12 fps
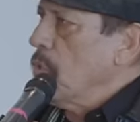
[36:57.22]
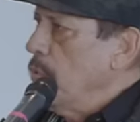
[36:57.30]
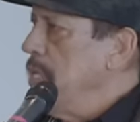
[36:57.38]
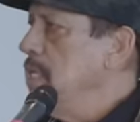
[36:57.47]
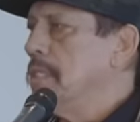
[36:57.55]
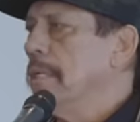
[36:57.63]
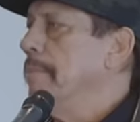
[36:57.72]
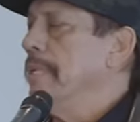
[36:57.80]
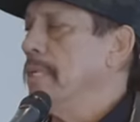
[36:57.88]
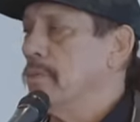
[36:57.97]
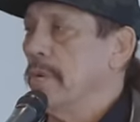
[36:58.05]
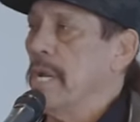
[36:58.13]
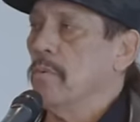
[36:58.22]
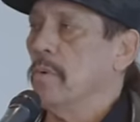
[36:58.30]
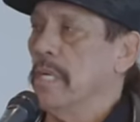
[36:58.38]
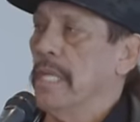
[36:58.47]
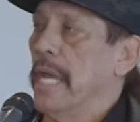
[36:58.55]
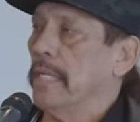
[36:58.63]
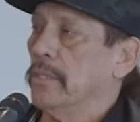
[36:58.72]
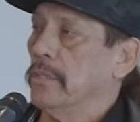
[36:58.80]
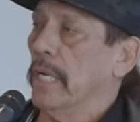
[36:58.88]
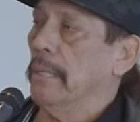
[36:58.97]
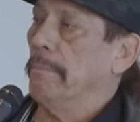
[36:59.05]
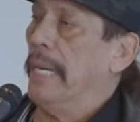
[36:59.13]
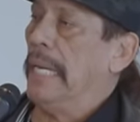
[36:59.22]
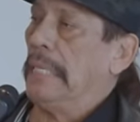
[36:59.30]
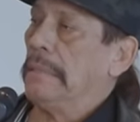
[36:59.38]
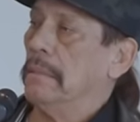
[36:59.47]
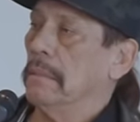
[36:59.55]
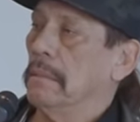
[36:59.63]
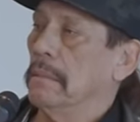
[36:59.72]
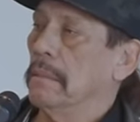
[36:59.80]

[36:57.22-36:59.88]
we need somebody to train one of the actors how to box.